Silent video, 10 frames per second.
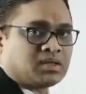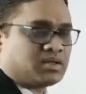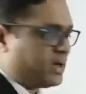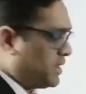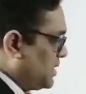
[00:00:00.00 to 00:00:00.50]

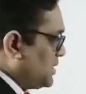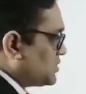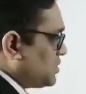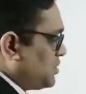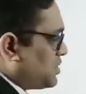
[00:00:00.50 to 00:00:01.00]
right?
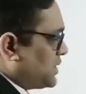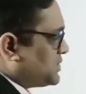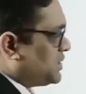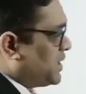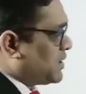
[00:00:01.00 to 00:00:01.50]
So now you can
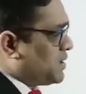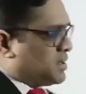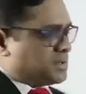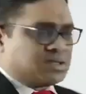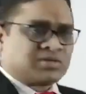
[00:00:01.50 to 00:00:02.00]
see that
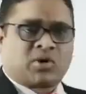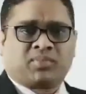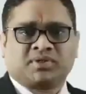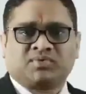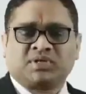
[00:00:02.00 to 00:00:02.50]
these
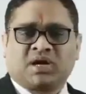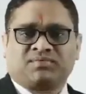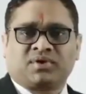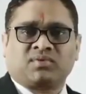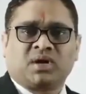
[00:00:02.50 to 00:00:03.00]
topics which are
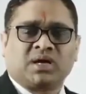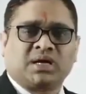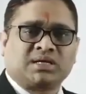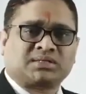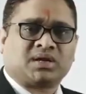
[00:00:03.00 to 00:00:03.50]
frequently
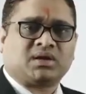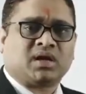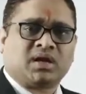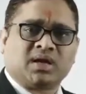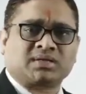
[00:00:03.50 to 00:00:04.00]
asked in
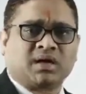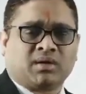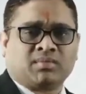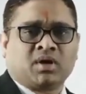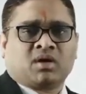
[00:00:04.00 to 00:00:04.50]
any
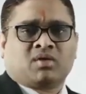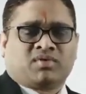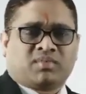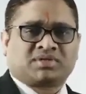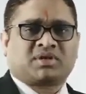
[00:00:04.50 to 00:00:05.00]
exam,
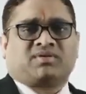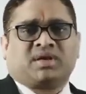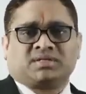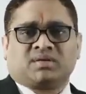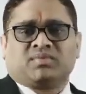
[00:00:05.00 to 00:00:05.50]
we must
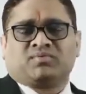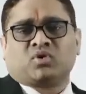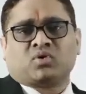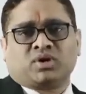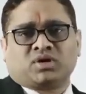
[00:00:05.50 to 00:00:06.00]
revise them
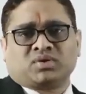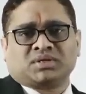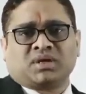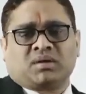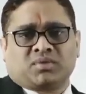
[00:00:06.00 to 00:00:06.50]
before going to
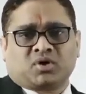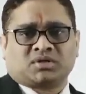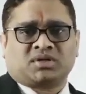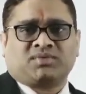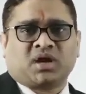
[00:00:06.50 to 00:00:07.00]
exam,
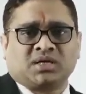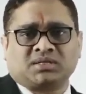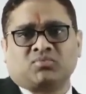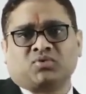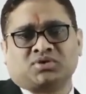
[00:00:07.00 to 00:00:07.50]
because definitely
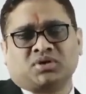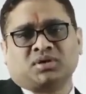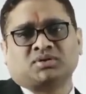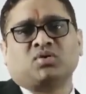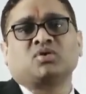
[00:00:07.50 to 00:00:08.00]
some question
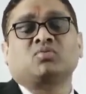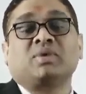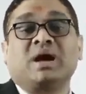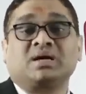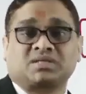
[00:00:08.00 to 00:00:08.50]
is going to
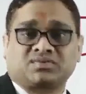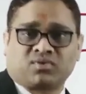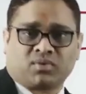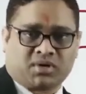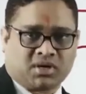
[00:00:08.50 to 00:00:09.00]
be asked
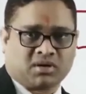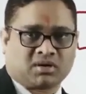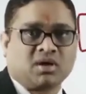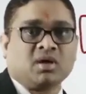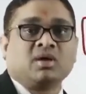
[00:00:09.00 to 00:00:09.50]
from
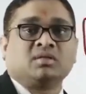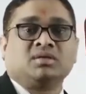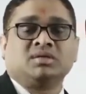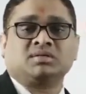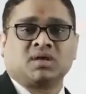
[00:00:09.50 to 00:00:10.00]
here.
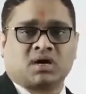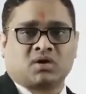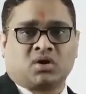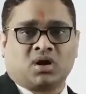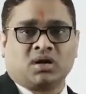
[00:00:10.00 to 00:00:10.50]
These are
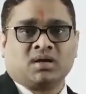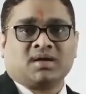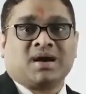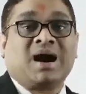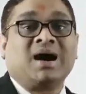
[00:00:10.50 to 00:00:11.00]
called
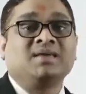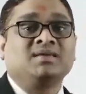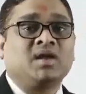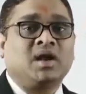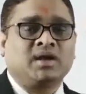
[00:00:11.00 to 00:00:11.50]
high
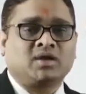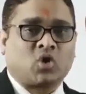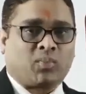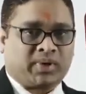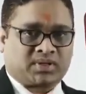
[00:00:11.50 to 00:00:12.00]
yielding
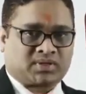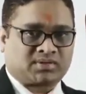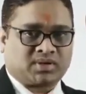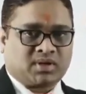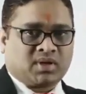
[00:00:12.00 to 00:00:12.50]

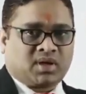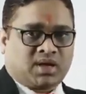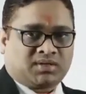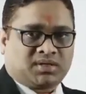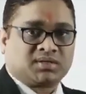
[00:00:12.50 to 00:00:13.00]
topics,
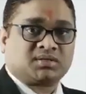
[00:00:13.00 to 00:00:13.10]
and